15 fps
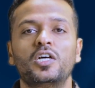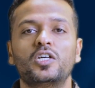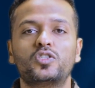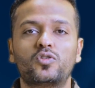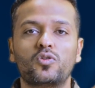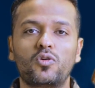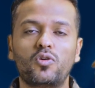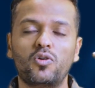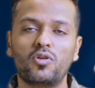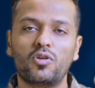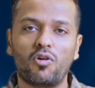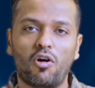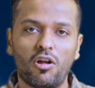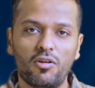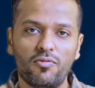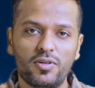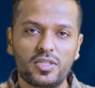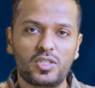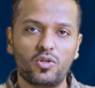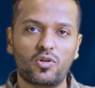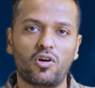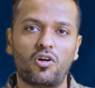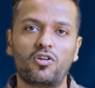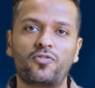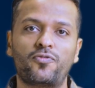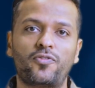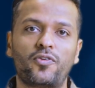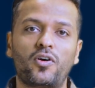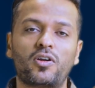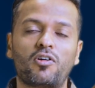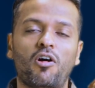So always look out for